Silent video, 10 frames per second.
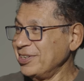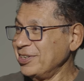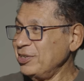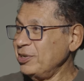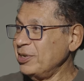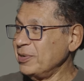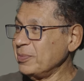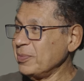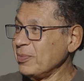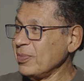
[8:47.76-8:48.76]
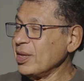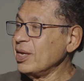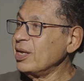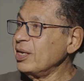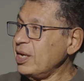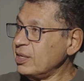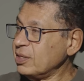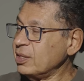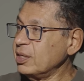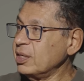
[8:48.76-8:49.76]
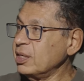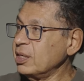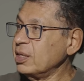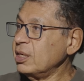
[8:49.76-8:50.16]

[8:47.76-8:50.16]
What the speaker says: But you give us something.